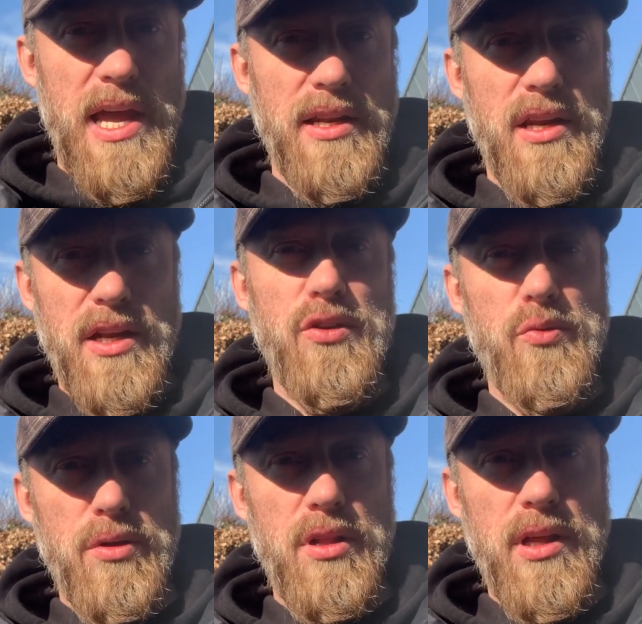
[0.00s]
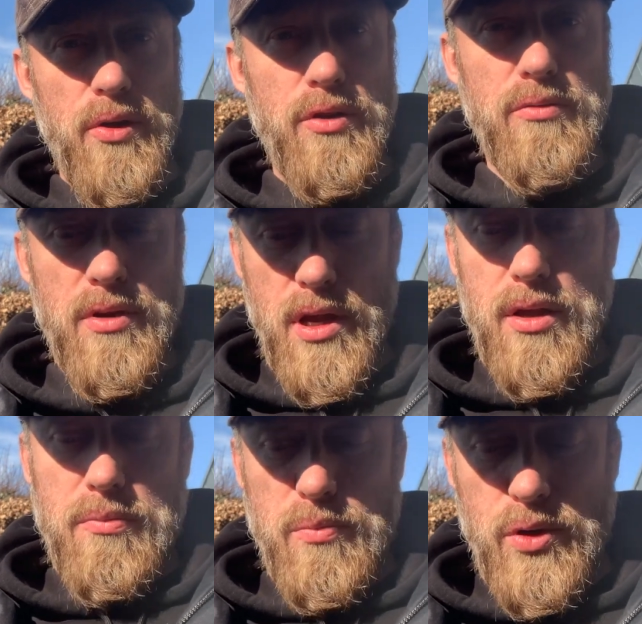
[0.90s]
and you will earn
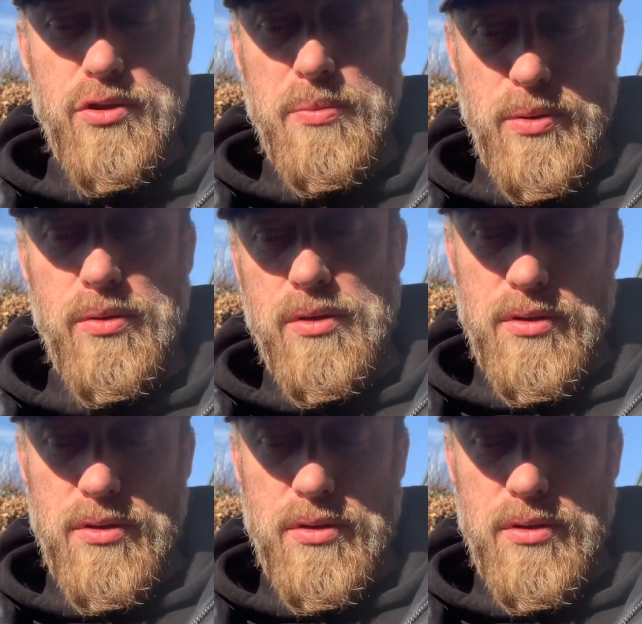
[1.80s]
multiple